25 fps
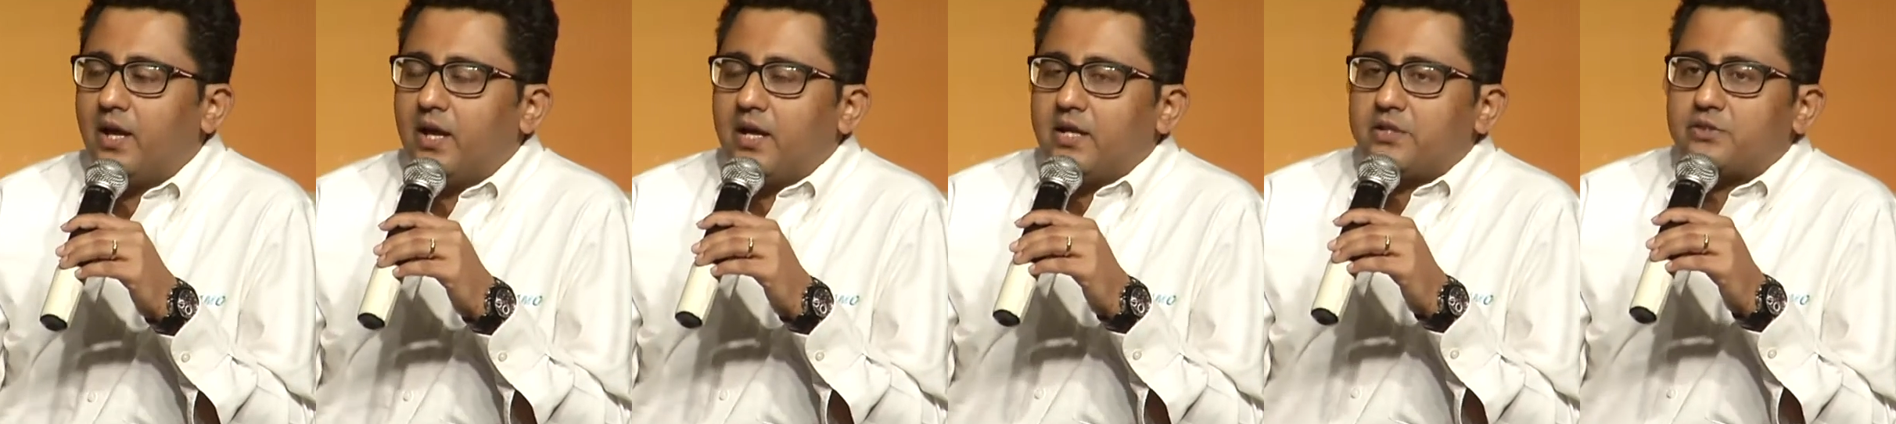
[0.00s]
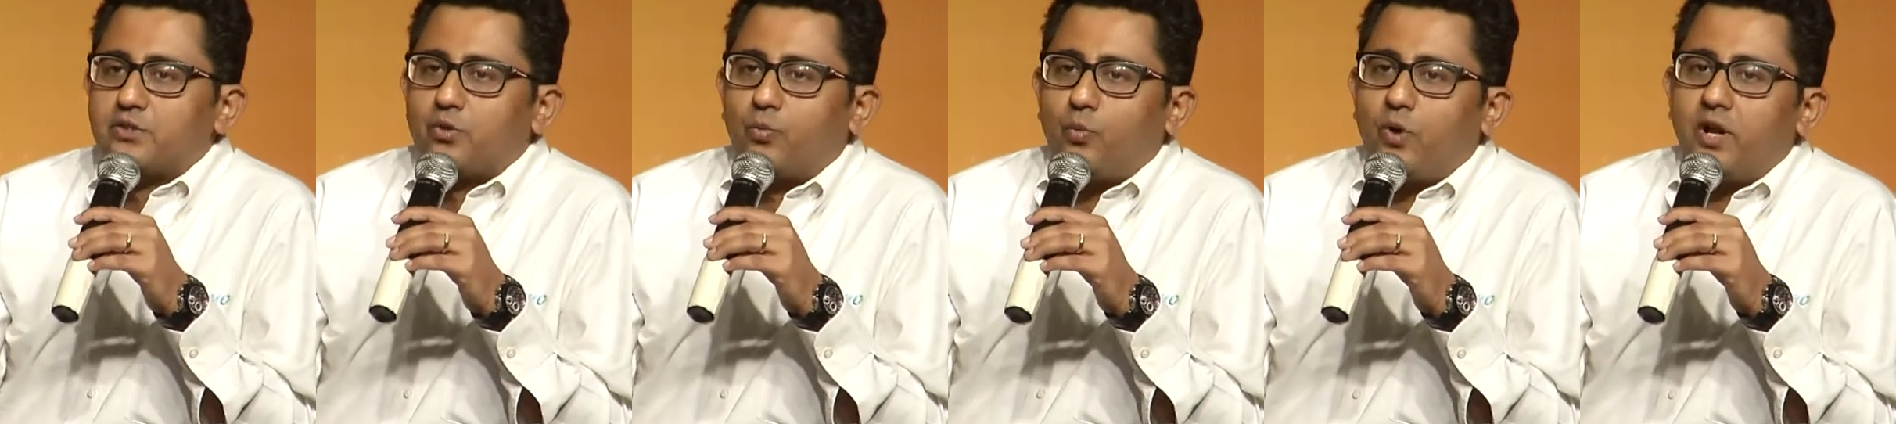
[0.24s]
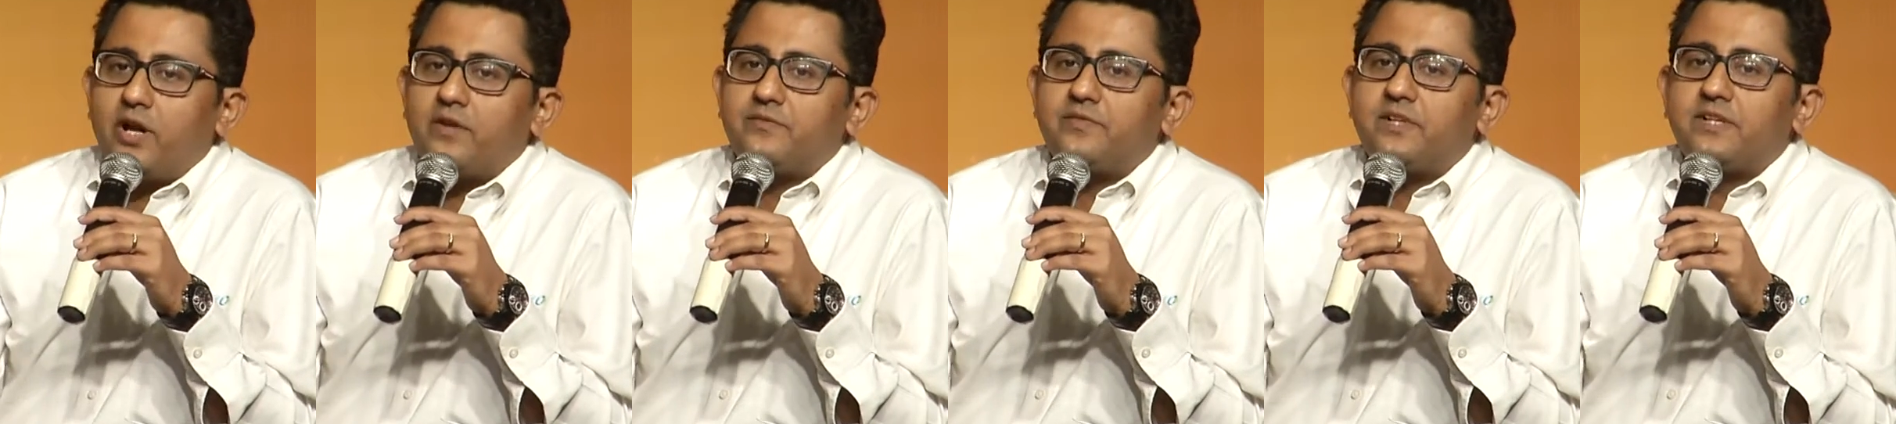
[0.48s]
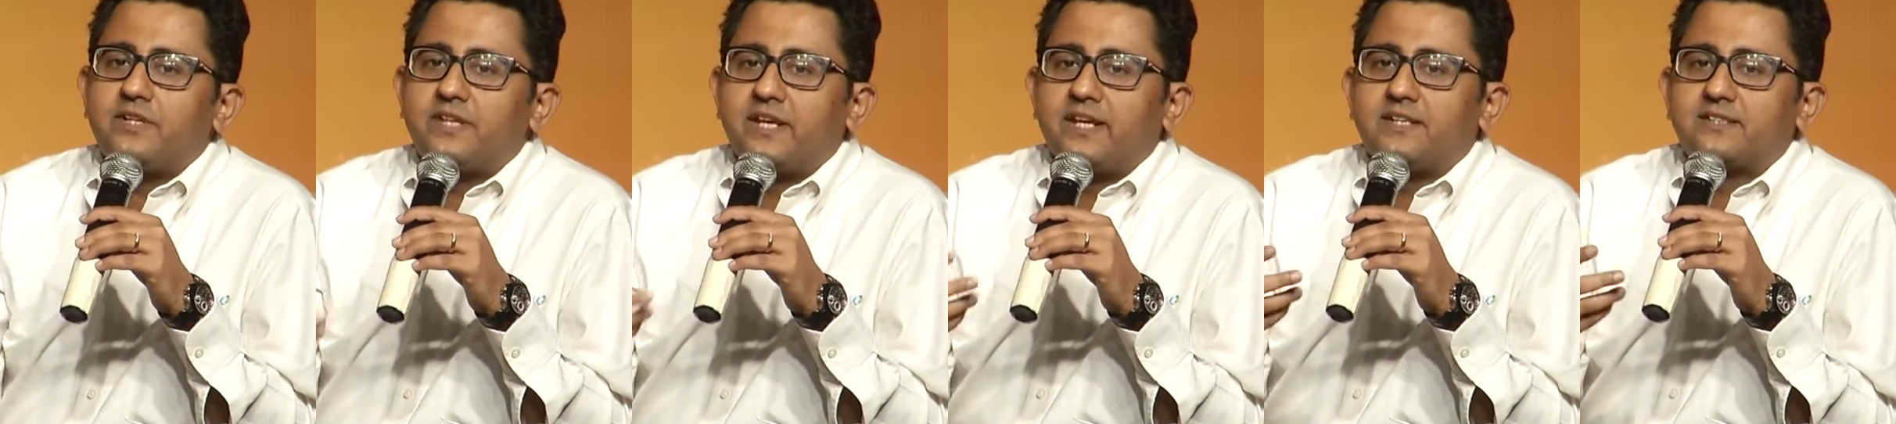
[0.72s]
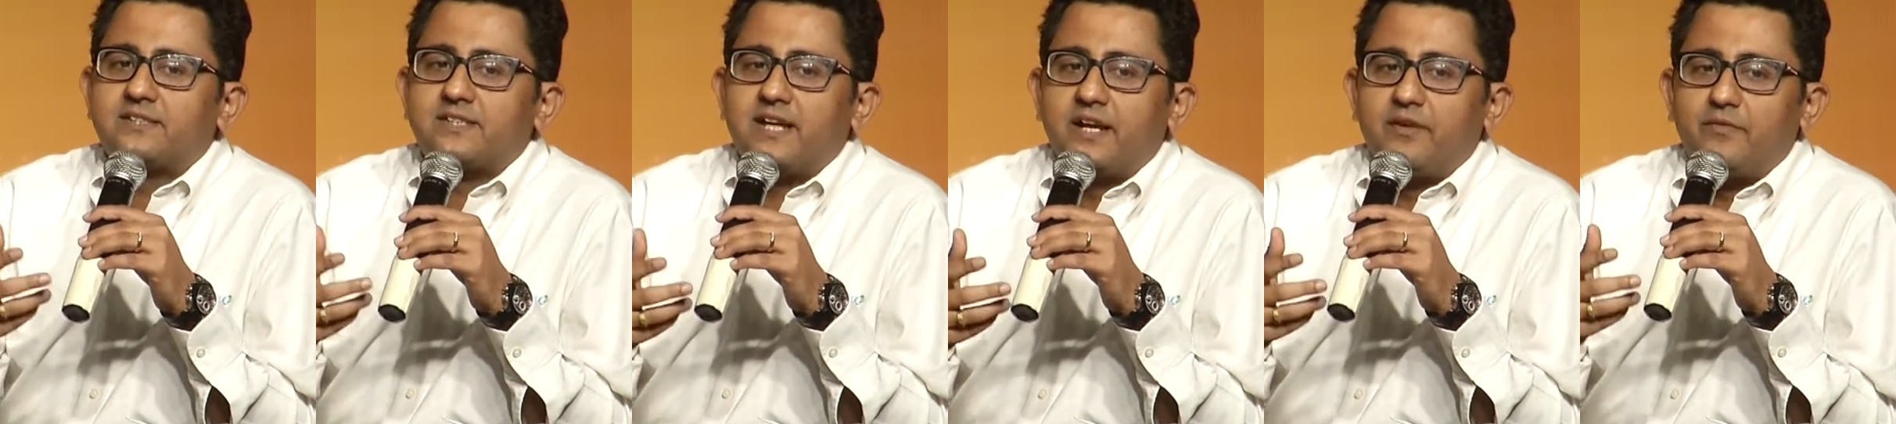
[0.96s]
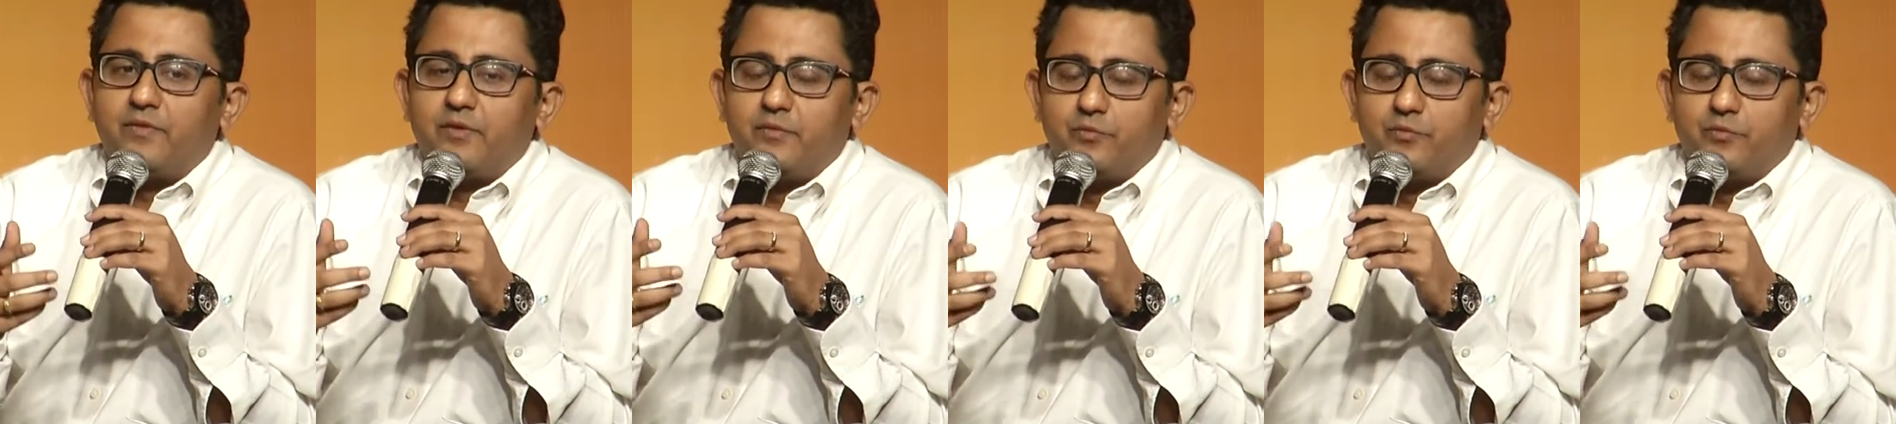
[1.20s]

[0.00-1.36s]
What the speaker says: So one of the things that we